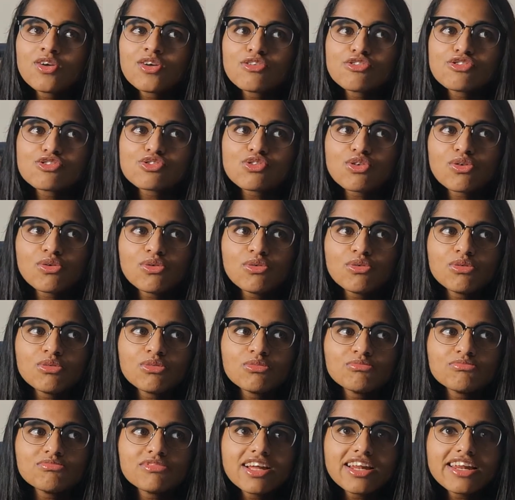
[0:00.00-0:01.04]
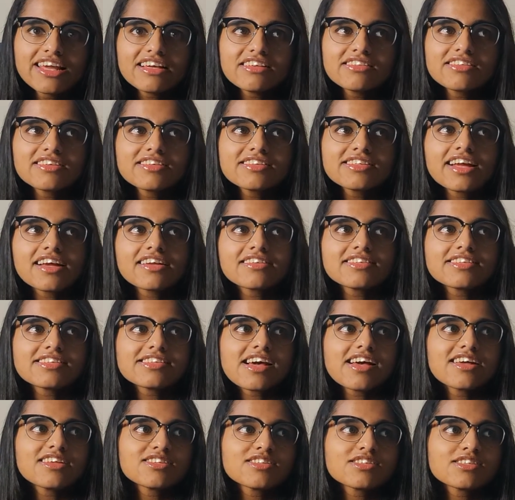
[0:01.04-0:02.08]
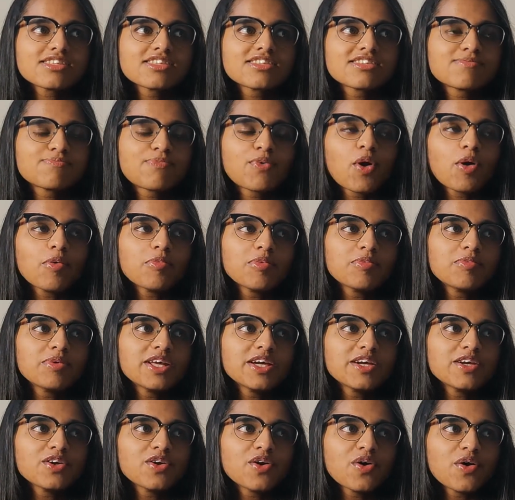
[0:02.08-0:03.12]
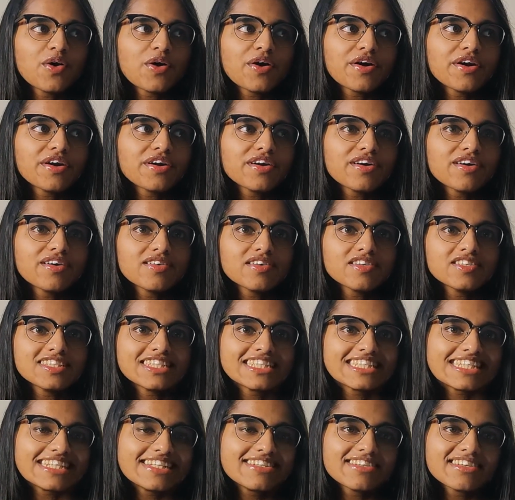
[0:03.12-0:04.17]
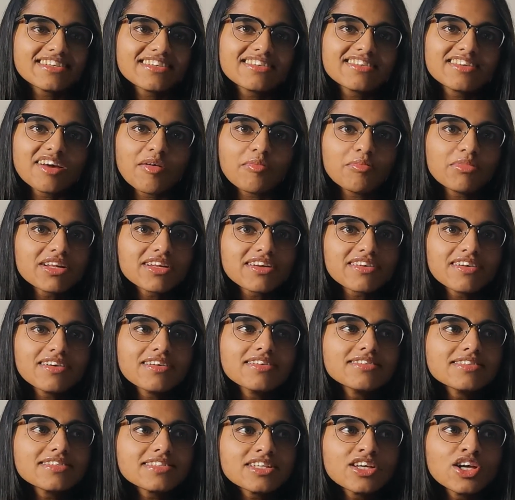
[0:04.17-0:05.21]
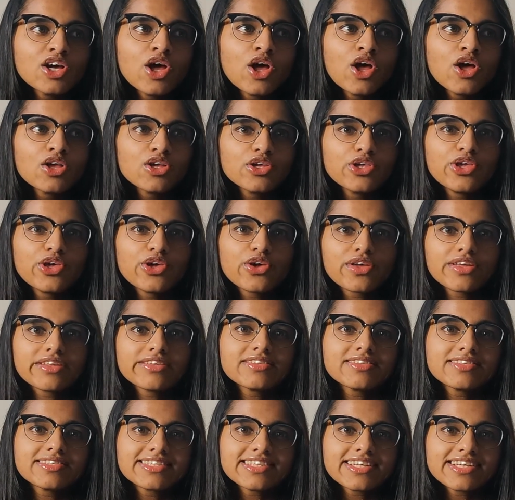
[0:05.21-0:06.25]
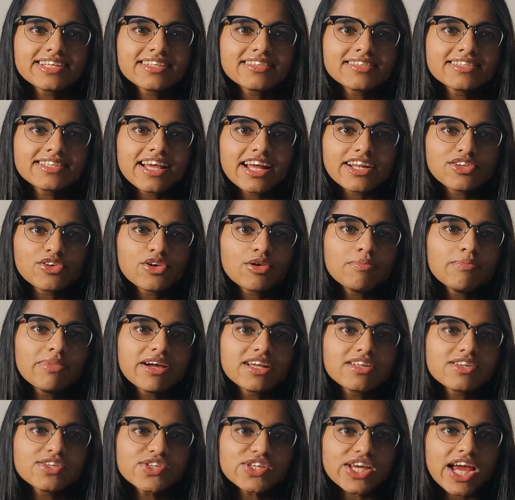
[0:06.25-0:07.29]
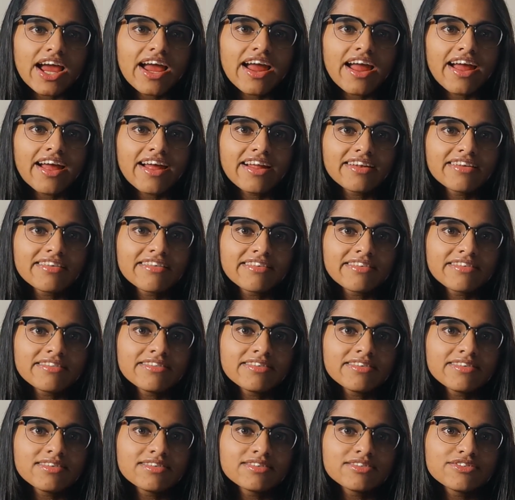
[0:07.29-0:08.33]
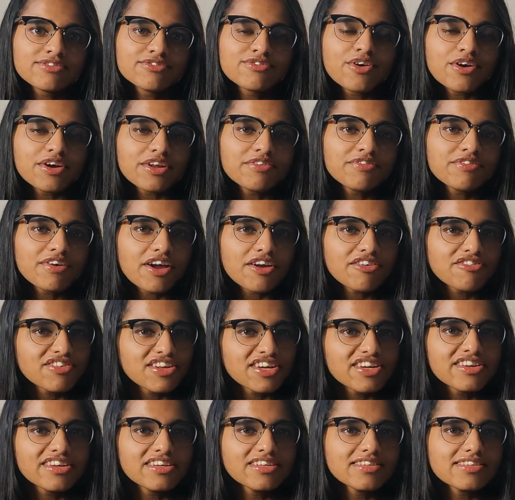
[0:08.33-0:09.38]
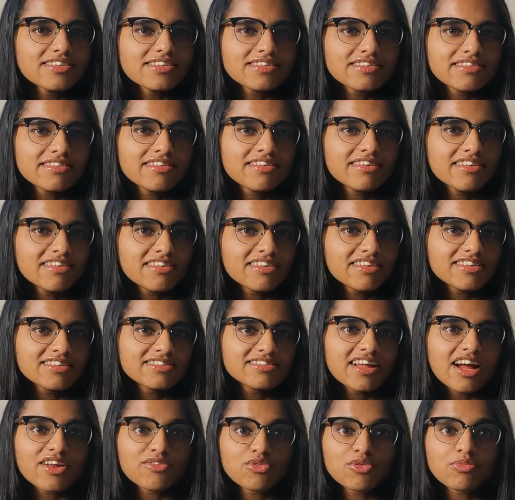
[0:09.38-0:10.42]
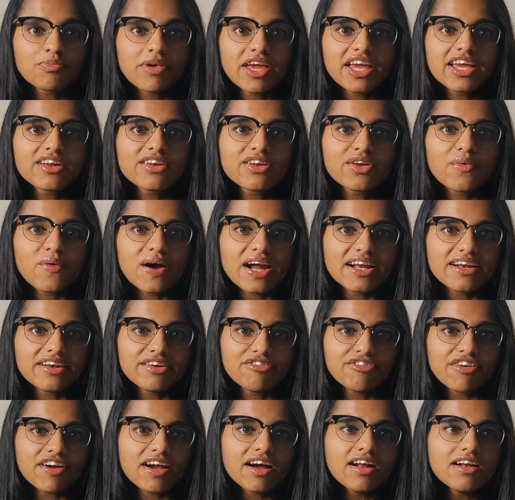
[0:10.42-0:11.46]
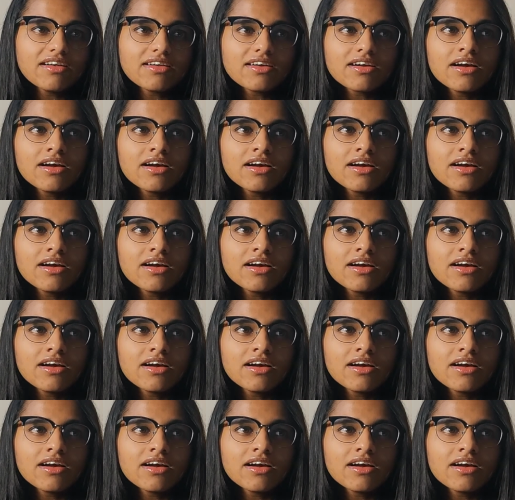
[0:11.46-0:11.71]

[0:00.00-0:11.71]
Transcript: So the laziest exercise is probably your seated dumbbell curls. You can set your bench at 45 degrees. That would make it quite difficult.